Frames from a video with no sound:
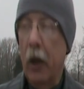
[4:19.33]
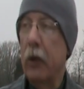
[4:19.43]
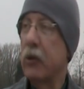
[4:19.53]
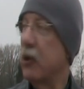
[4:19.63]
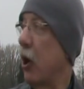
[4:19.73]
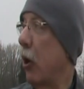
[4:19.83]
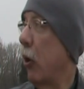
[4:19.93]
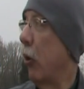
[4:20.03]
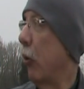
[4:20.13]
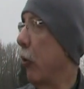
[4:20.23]

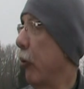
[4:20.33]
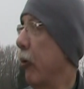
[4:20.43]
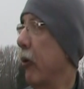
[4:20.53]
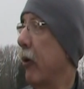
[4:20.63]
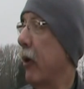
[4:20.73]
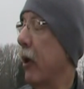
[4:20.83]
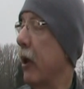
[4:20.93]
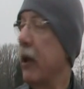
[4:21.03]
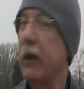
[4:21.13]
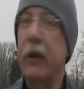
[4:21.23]
So
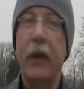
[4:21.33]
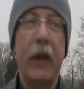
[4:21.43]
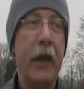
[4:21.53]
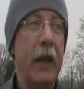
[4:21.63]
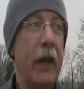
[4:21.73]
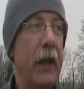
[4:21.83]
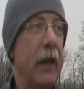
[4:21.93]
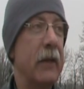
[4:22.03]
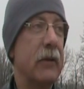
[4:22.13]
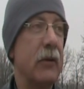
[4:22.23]
the
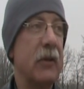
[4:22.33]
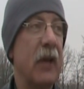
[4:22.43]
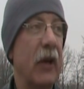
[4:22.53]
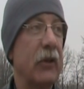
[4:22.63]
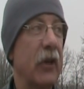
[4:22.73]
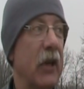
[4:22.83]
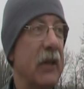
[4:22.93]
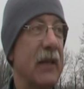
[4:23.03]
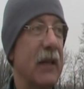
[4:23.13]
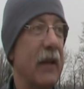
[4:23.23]
eastern section
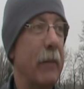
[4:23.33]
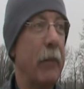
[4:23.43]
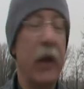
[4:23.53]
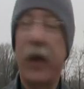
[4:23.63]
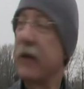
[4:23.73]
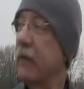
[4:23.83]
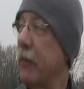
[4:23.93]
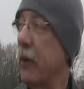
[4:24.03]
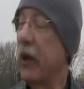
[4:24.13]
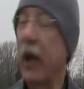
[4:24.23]
is the biggest
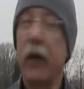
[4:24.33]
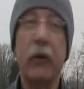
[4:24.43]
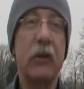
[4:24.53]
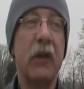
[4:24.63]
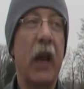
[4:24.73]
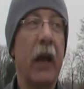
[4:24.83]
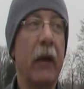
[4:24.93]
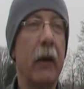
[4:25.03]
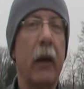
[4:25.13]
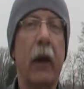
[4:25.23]
from what I
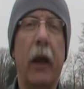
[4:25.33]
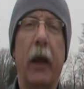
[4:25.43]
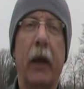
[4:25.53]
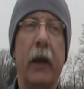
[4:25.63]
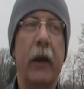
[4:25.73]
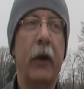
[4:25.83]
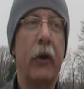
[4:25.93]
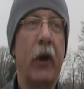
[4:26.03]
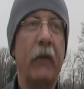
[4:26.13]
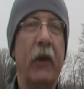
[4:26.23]
understand, and here
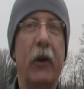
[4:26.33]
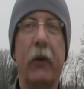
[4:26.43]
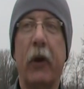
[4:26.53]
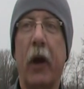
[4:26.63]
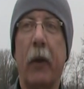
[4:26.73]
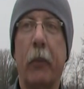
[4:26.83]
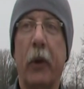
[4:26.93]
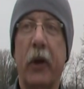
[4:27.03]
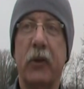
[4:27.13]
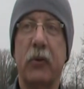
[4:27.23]
you have the inner
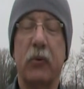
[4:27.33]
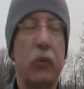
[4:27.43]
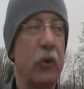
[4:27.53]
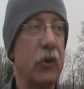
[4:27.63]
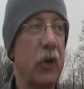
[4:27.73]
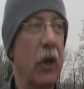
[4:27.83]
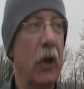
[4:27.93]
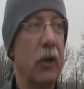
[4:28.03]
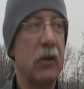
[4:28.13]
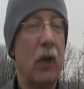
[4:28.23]
complexes, which
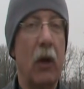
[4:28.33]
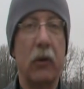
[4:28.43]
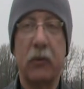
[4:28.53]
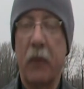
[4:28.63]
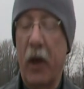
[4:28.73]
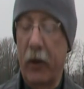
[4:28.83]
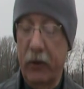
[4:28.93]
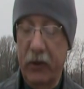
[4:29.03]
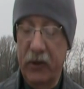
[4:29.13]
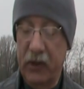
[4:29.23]
Saul's
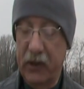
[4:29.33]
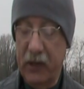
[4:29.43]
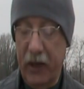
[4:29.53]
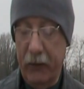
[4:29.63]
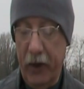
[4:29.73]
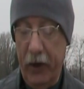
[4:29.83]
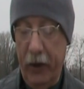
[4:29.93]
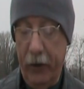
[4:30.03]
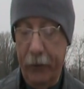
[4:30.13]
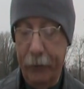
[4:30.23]
Mound sits on right here.